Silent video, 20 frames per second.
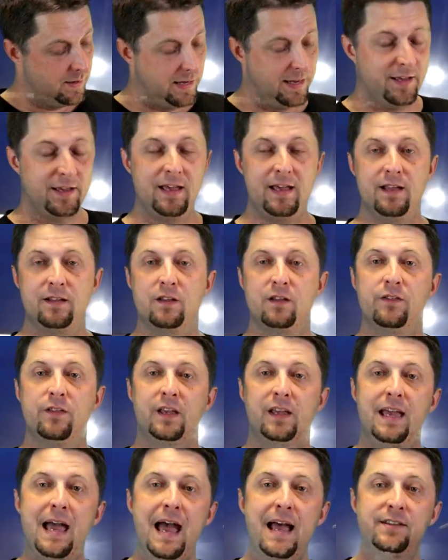and
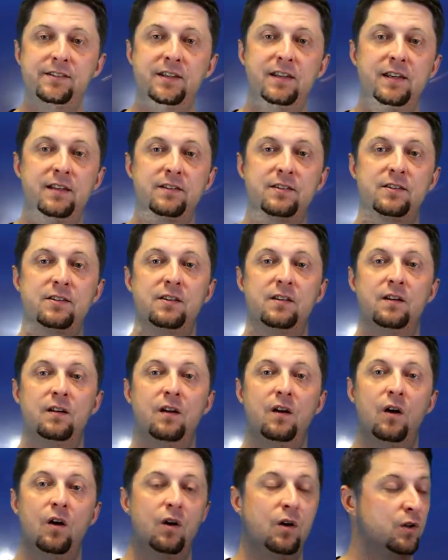the gaskets
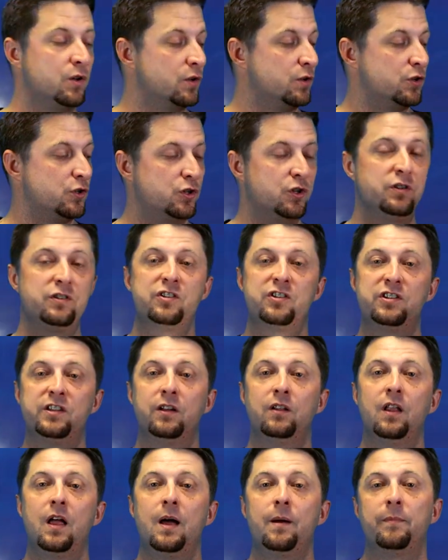should
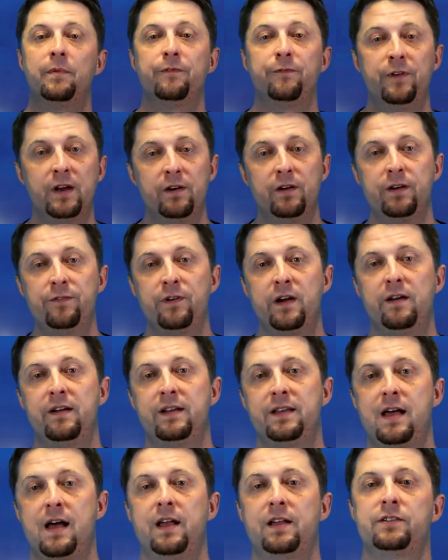seal up very,
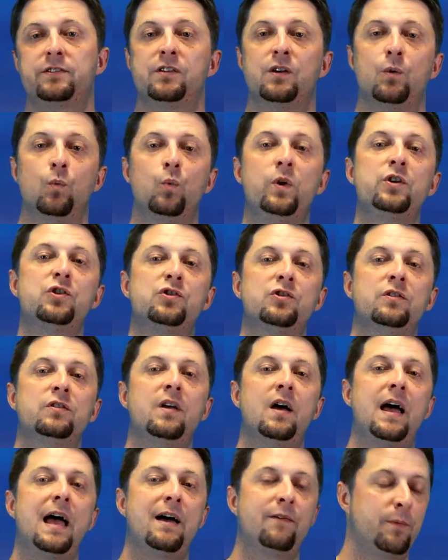very nice. We should
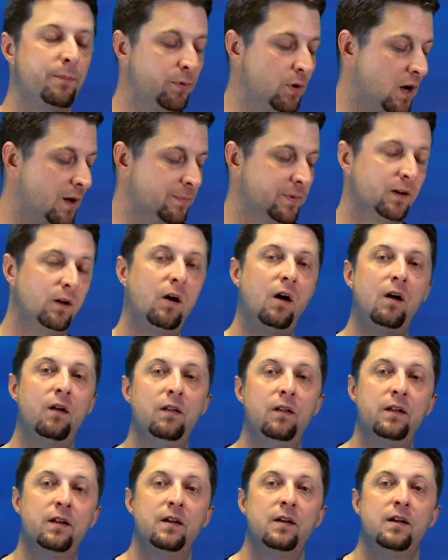not have a problem at
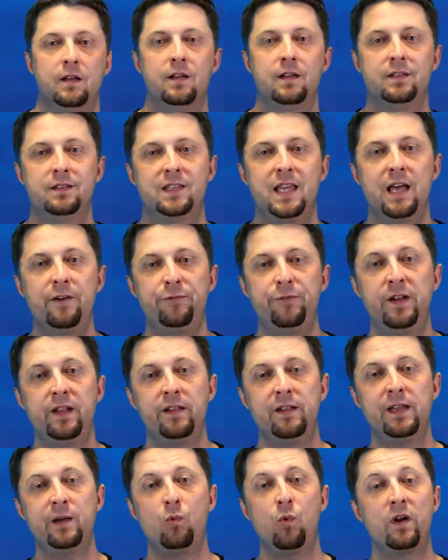all.
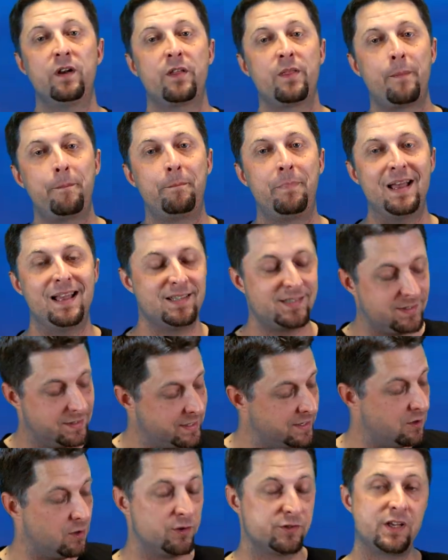Definitely one of the best
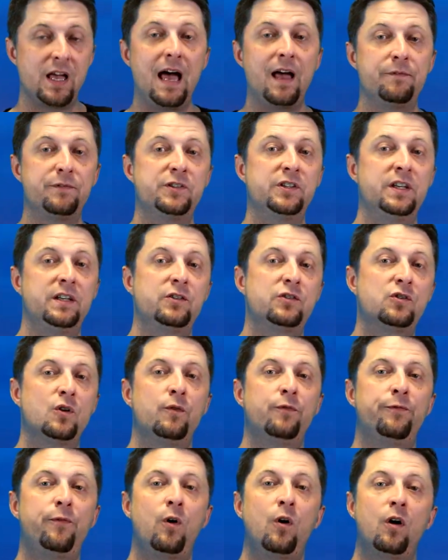deals I've seen
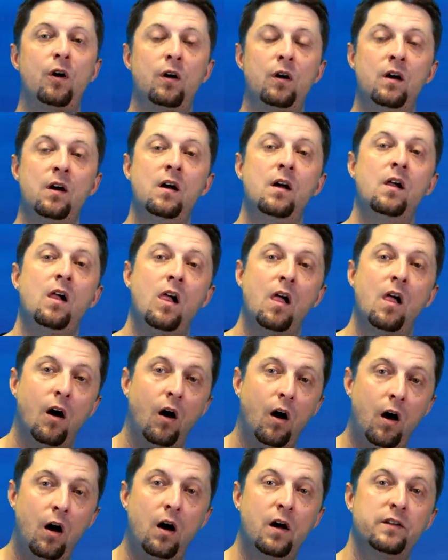so far
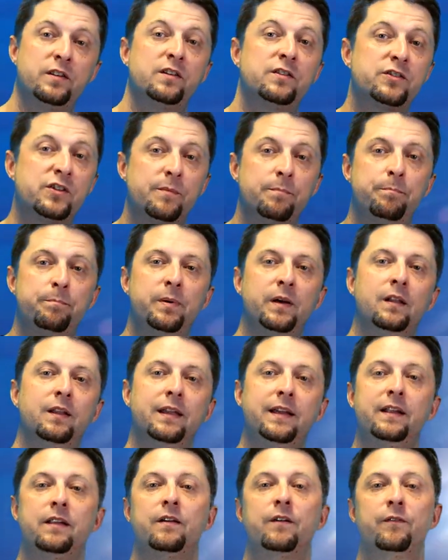on some
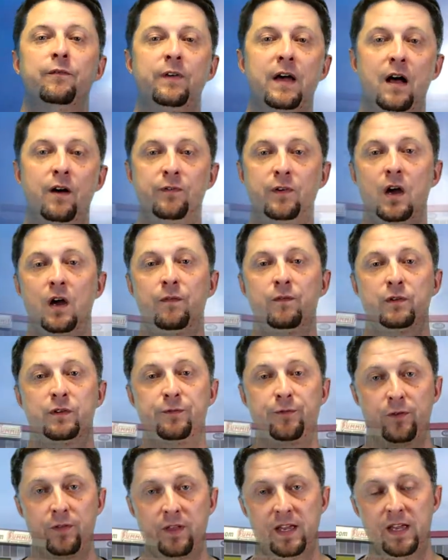billet valve
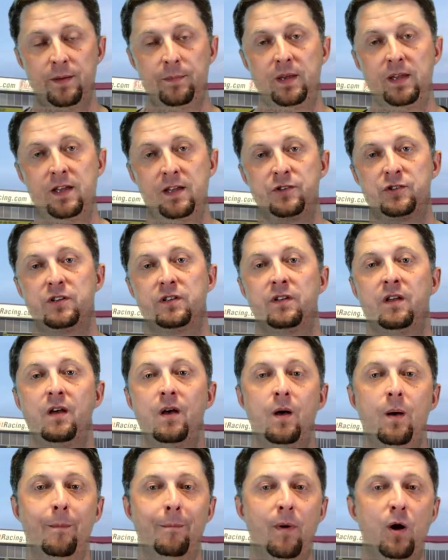covers for the Hemi engine.
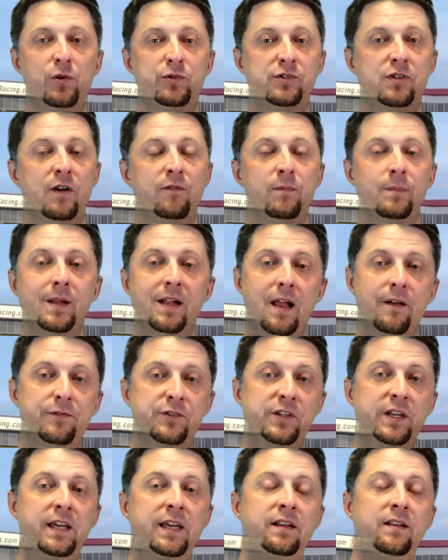Most of them that I've
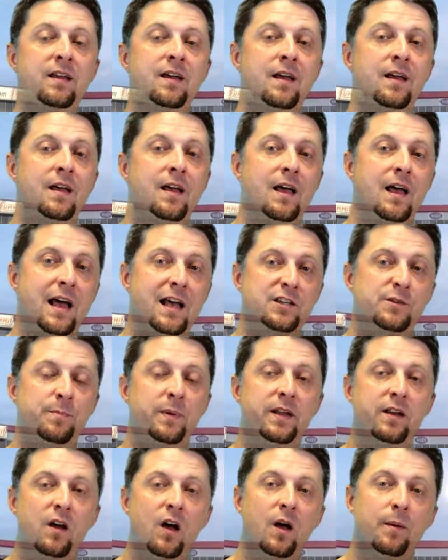seen has
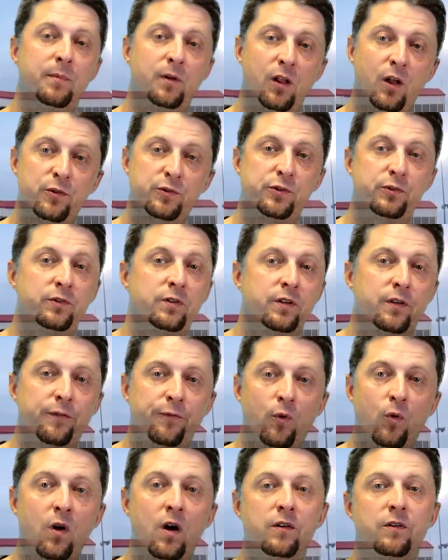been up closer to the
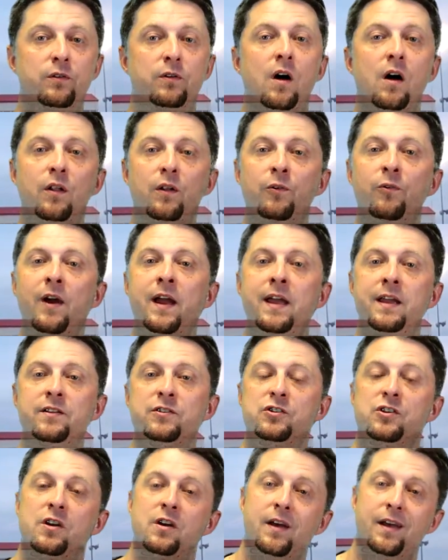$400
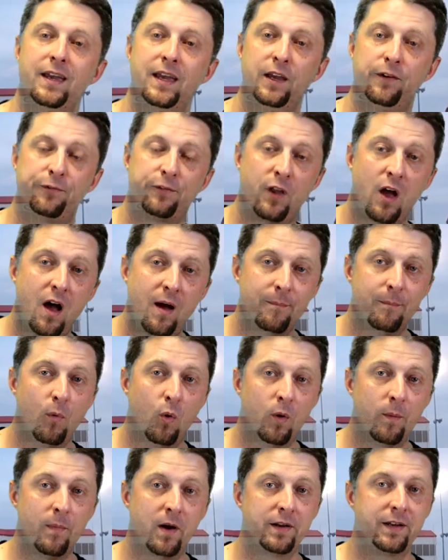range, if not
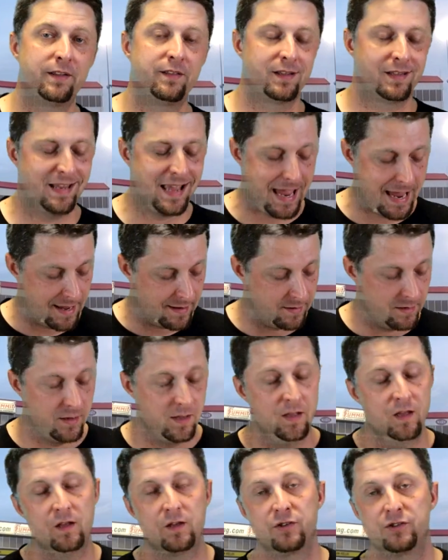more money than that.
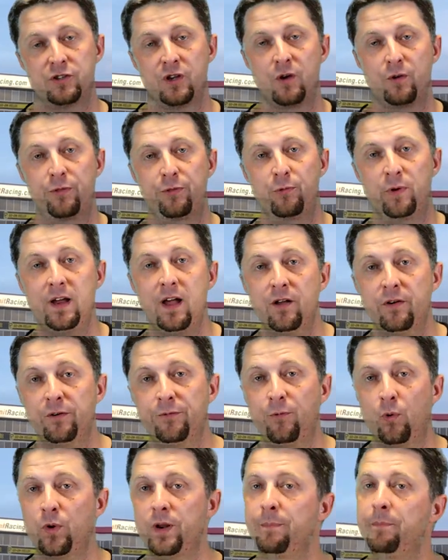So
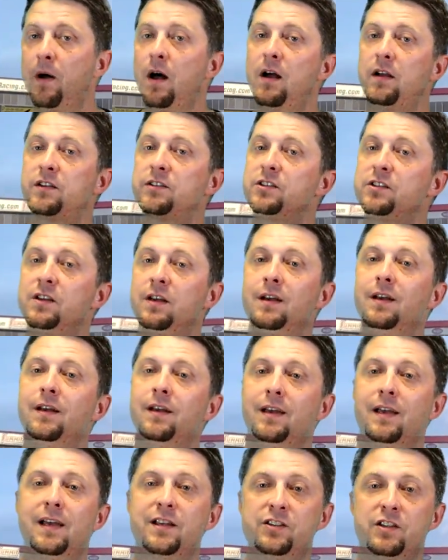$340
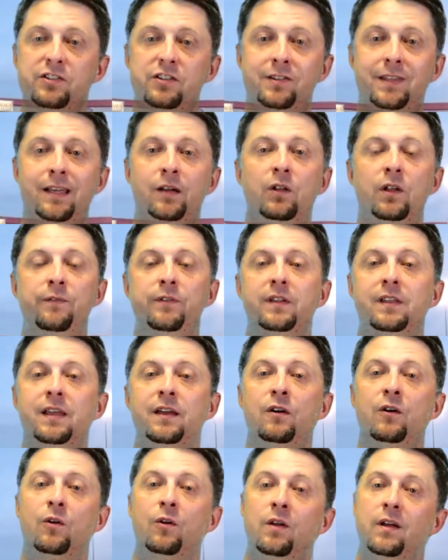is a steal of a
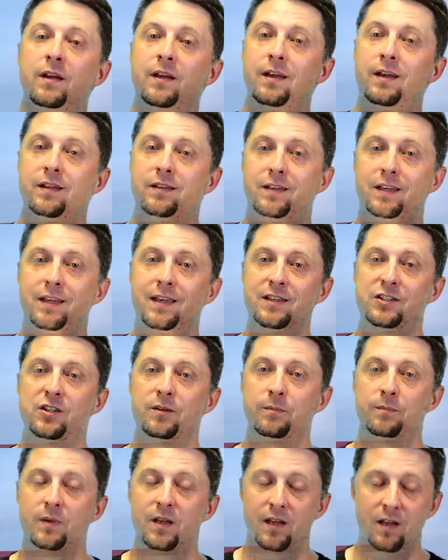deal to get
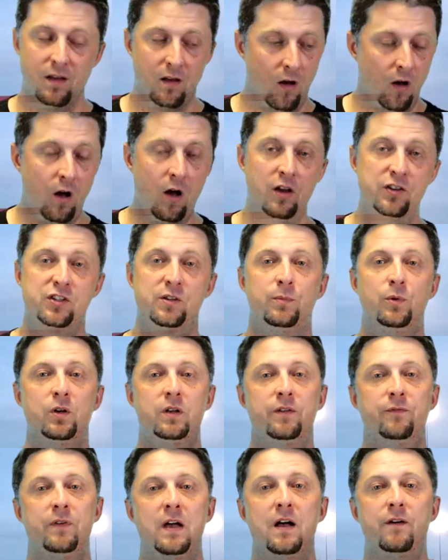some awesome
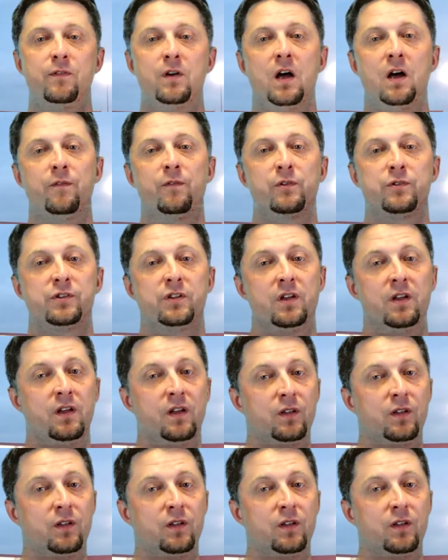looking valve covers